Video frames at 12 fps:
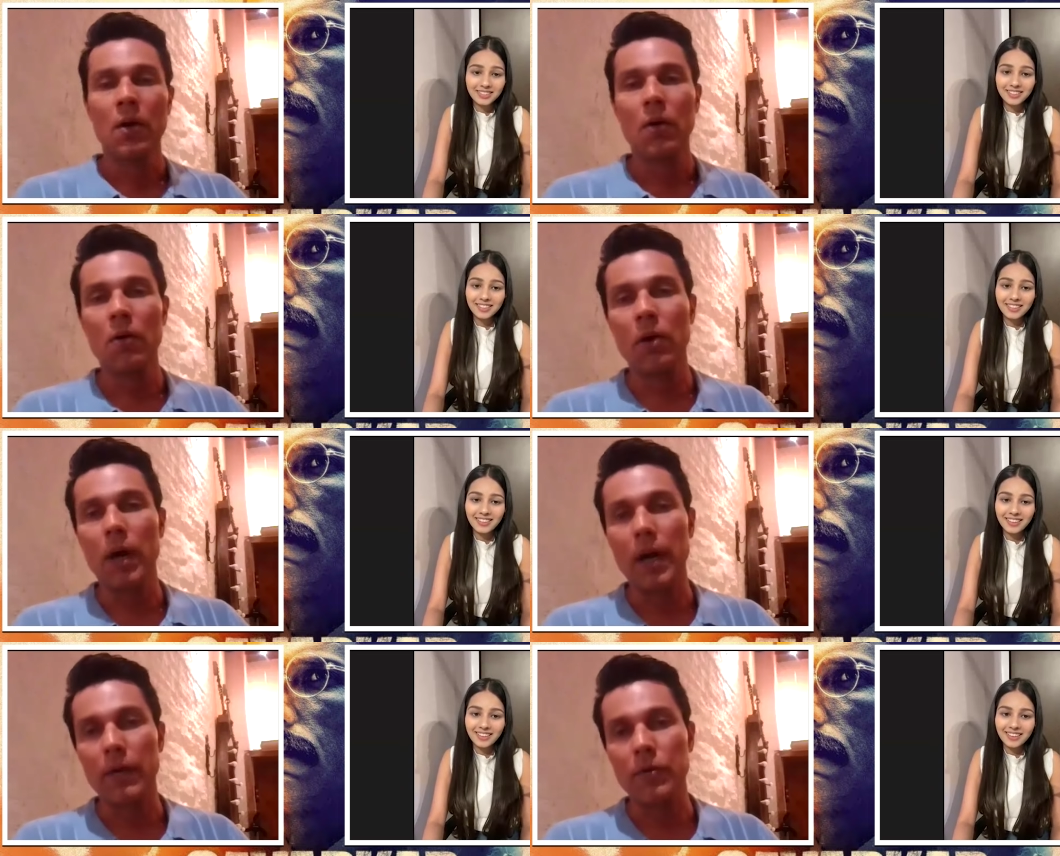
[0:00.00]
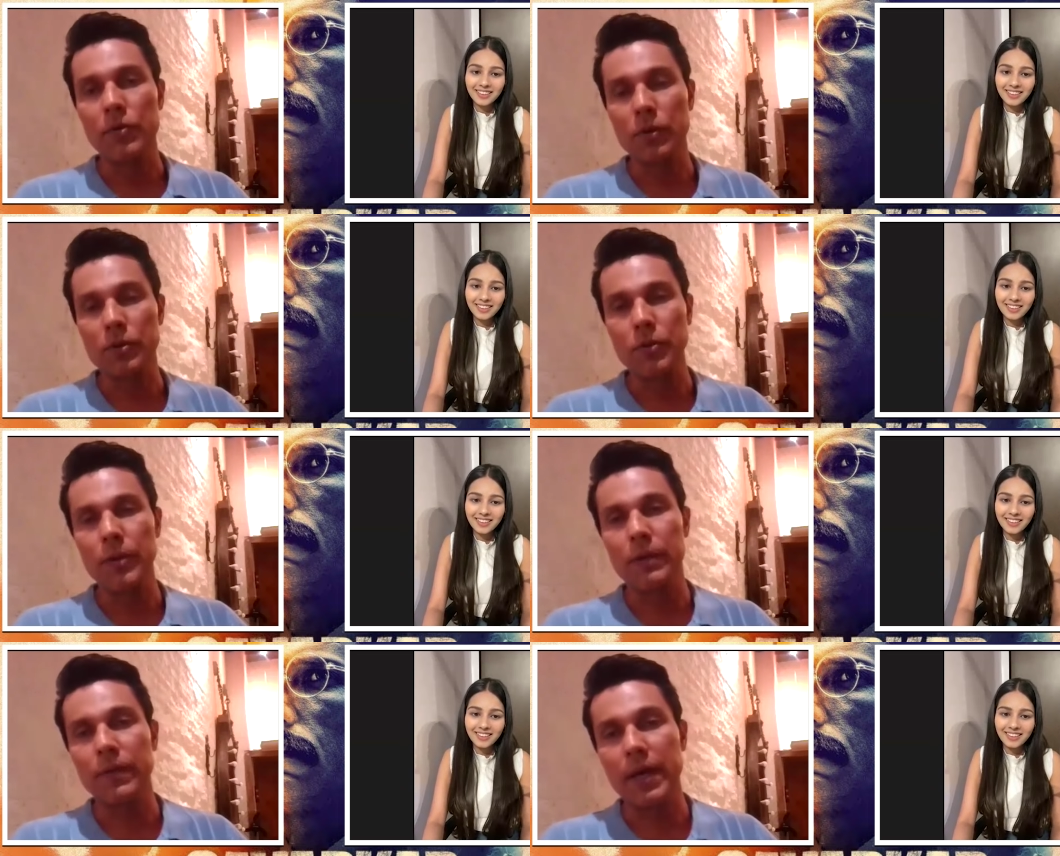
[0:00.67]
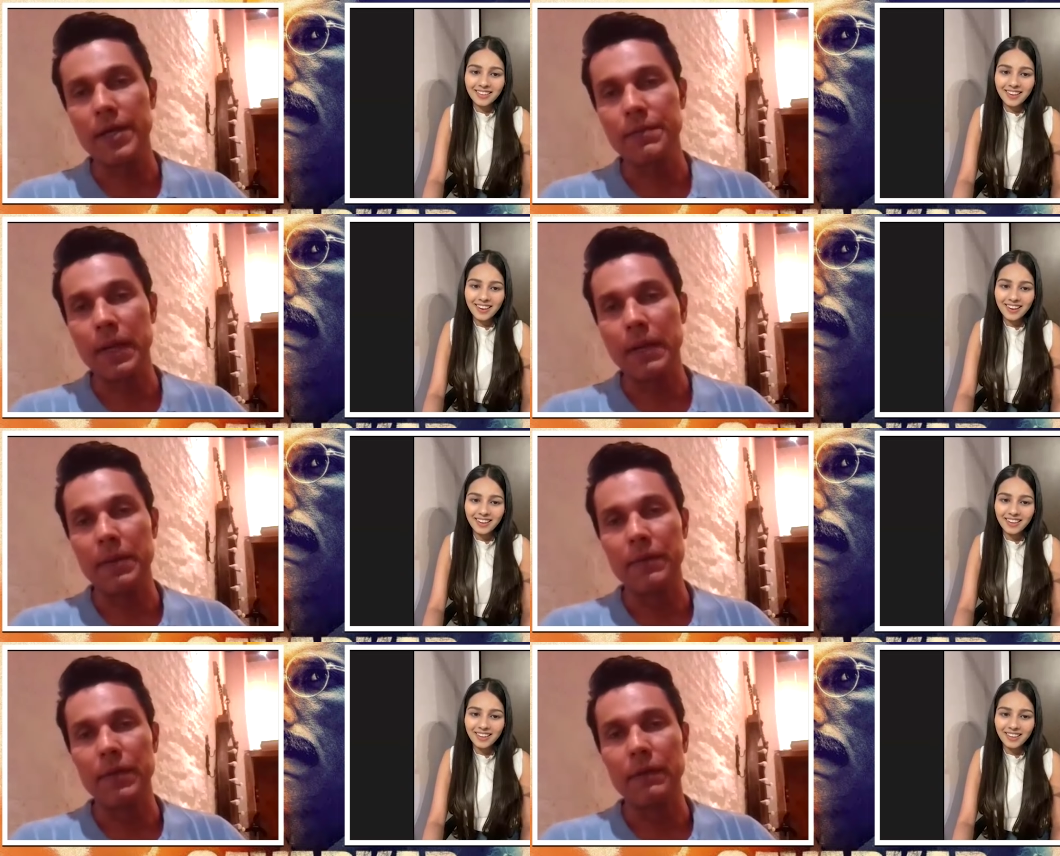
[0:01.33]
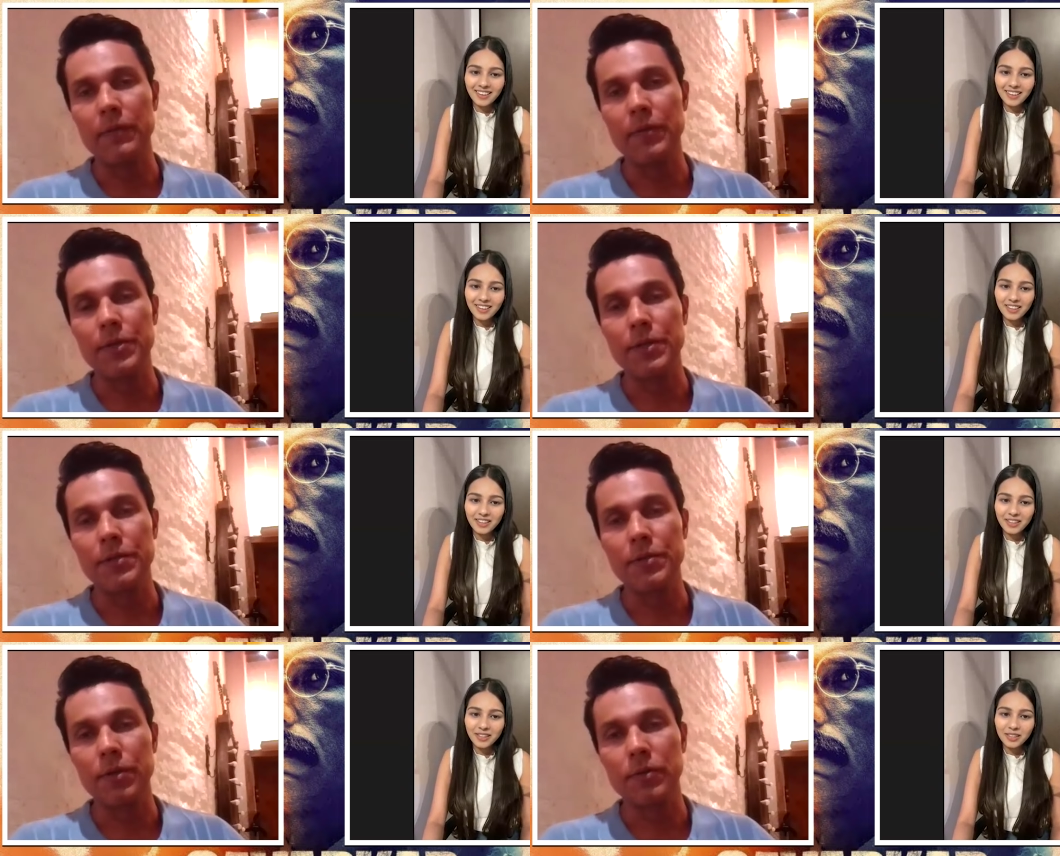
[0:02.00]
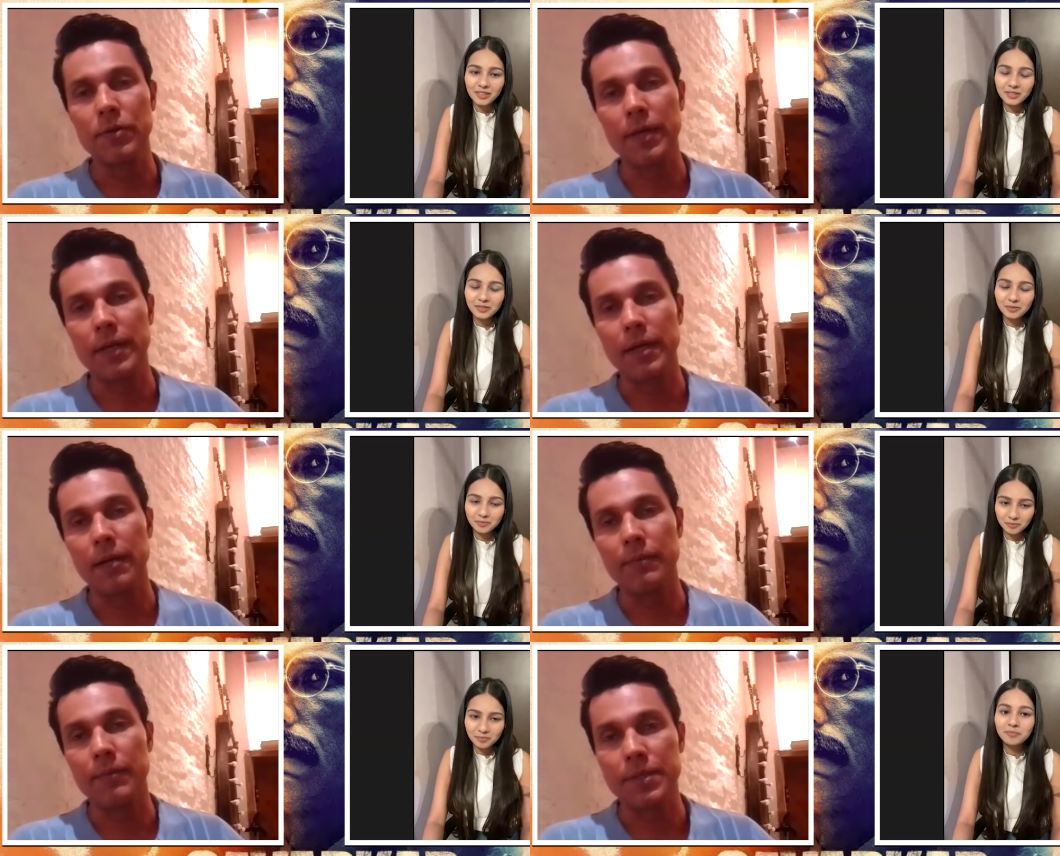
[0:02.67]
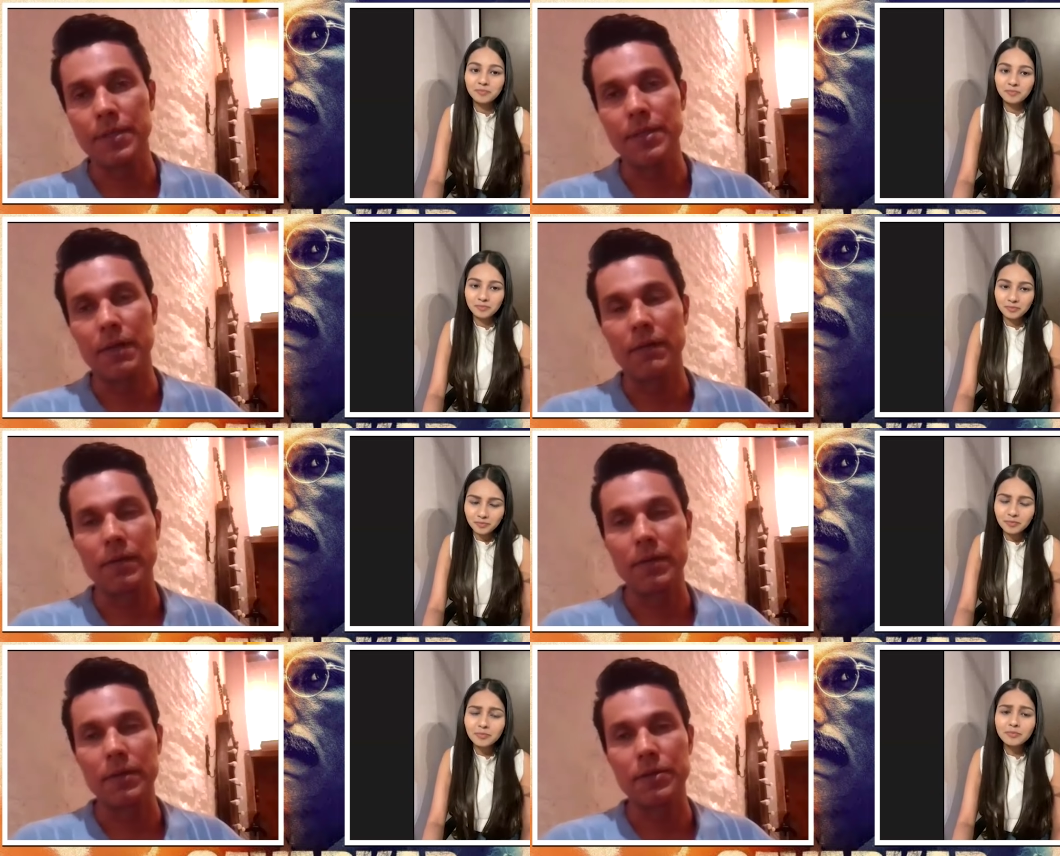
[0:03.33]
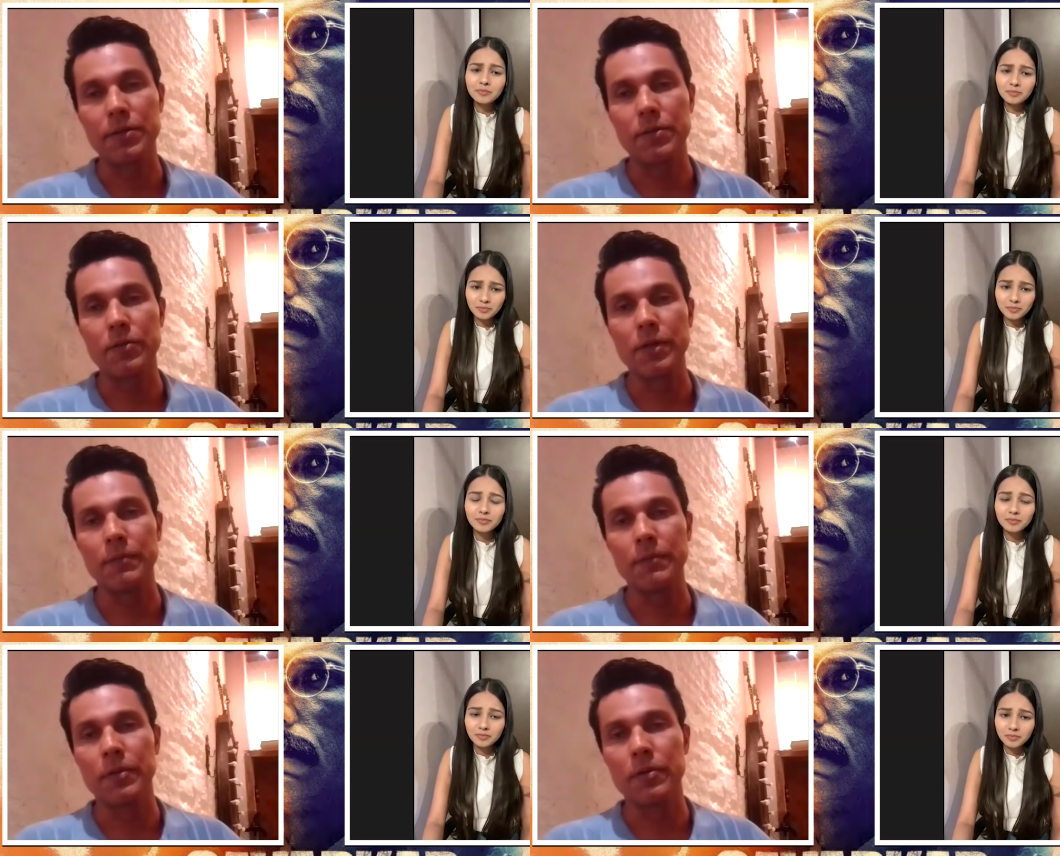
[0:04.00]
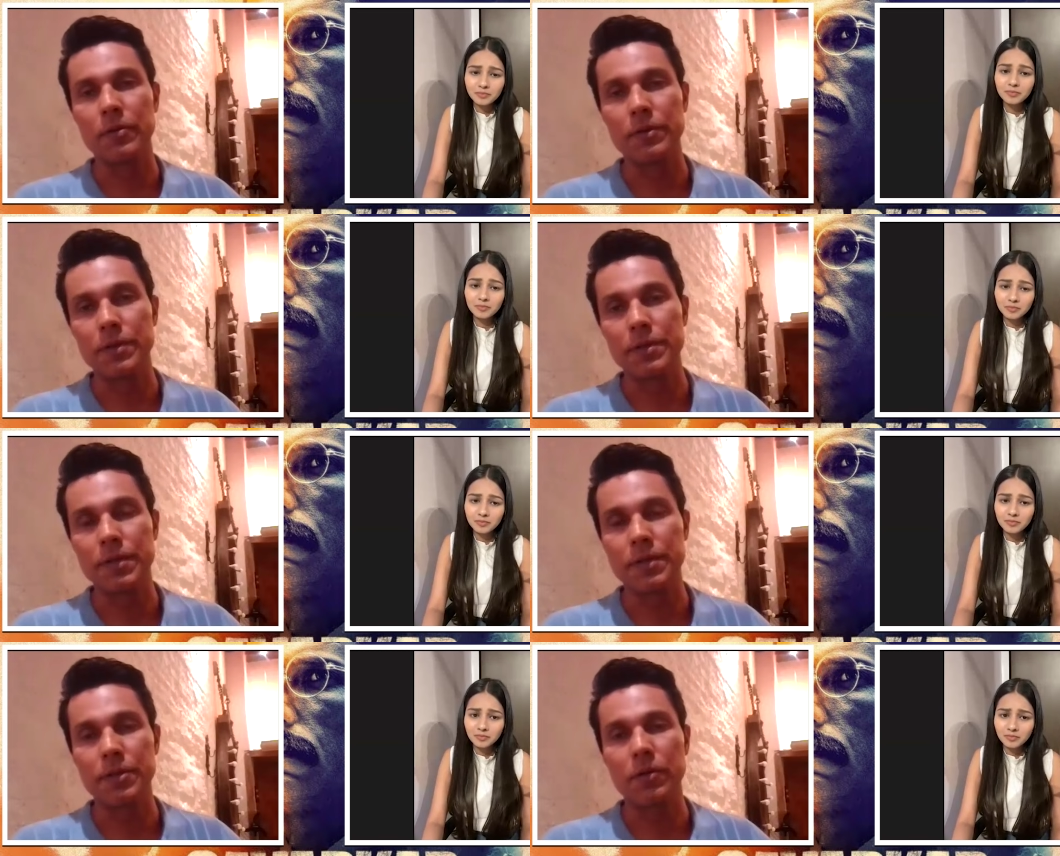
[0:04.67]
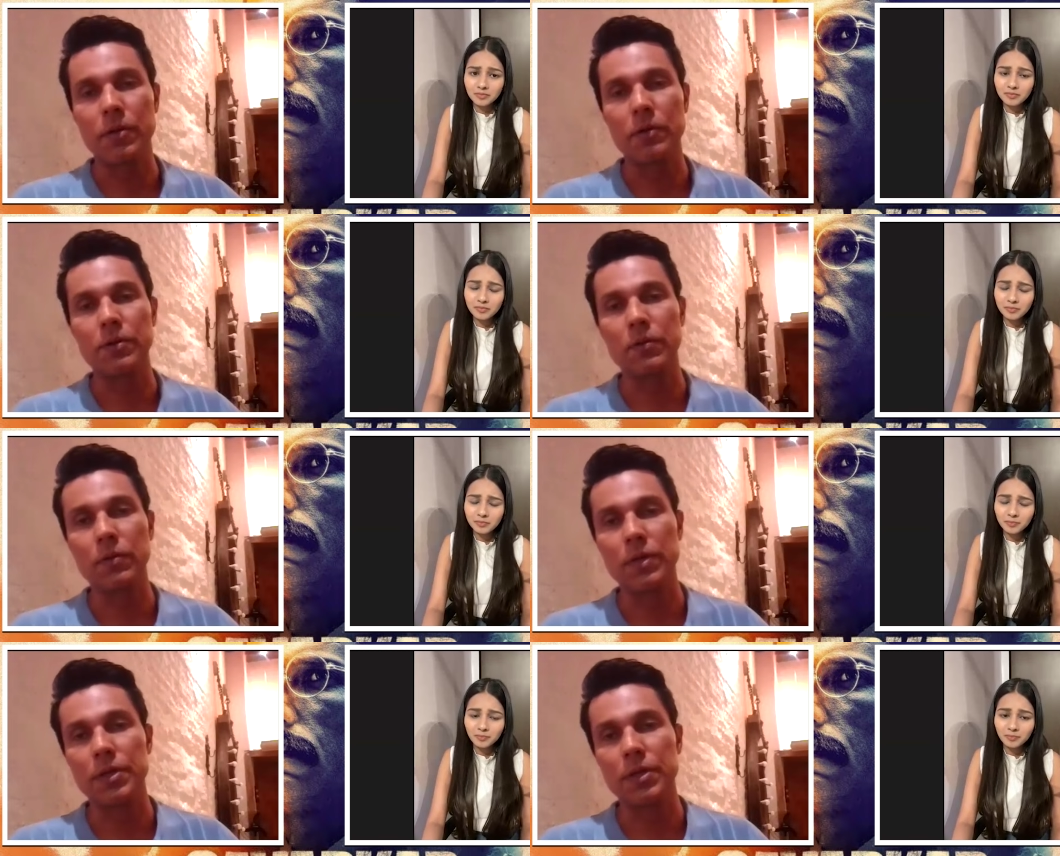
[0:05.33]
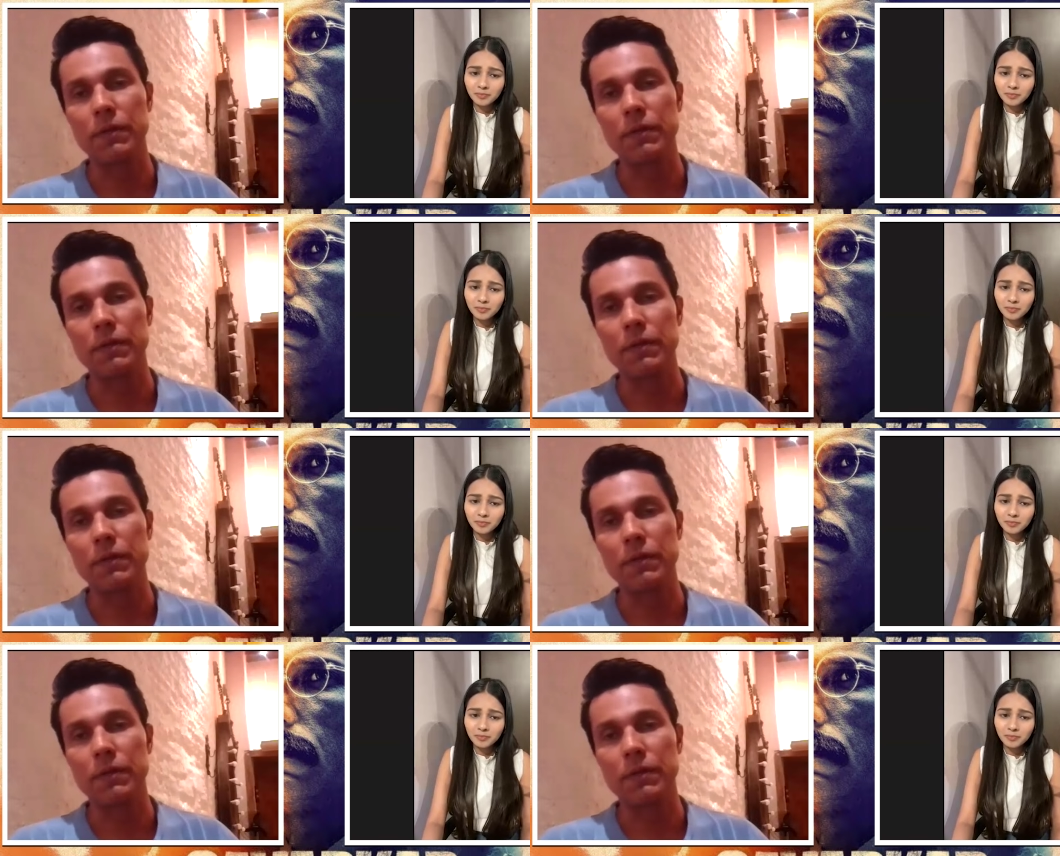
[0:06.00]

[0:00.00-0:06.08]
Speaker 1: Oh, I was also advised by my well-wishers not to take up Mr. Savarkar's story because he's such a controversial